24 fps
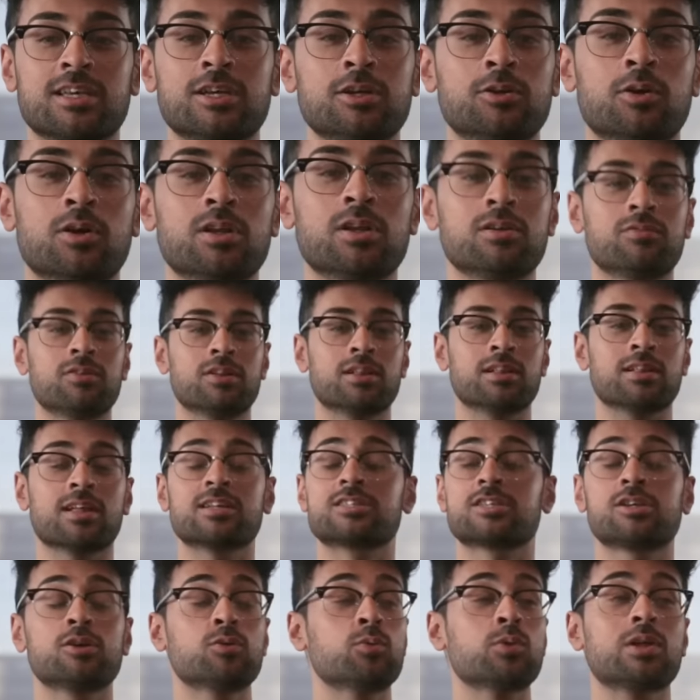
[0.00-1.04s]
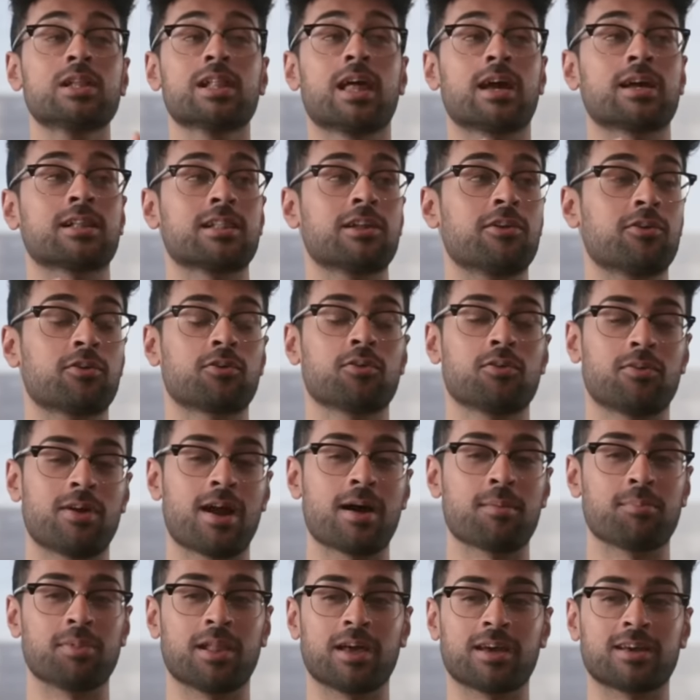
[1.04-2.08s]
say you don't even. Let's say you really like lyrical
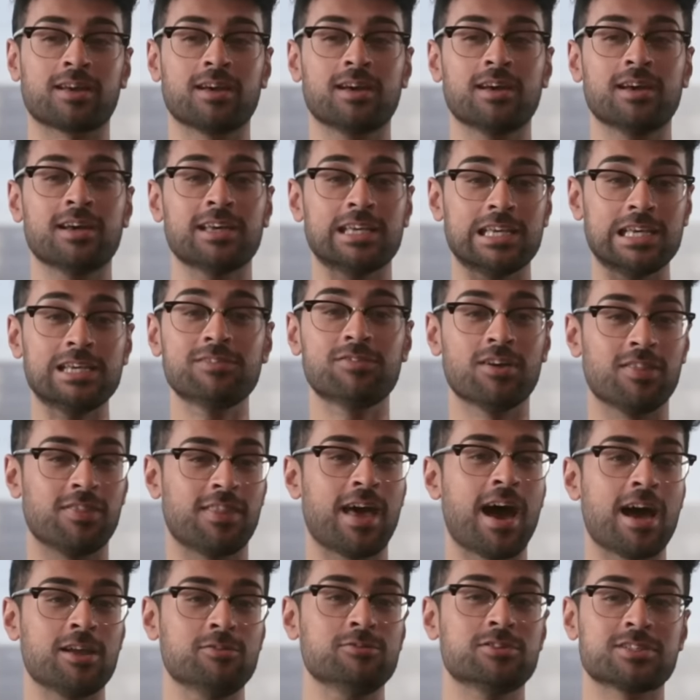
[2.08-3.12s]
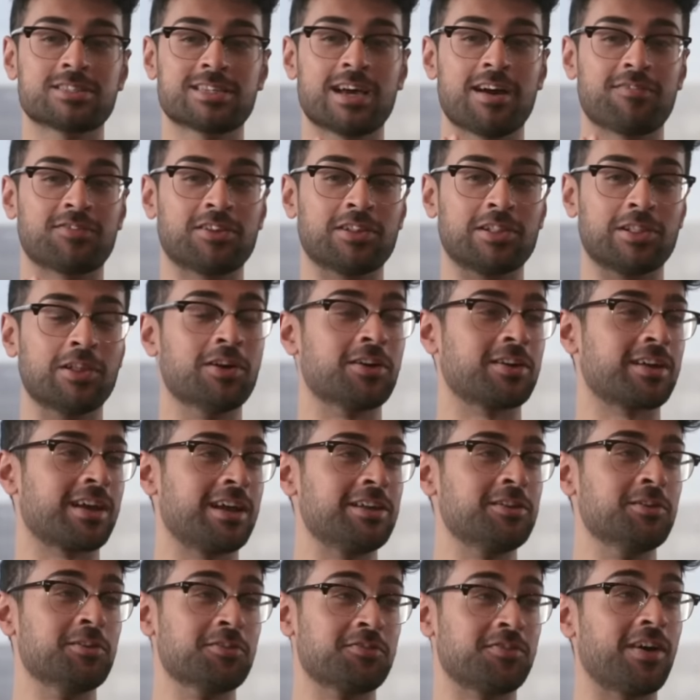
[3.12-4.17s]
rap, like even that you just have to look and you'll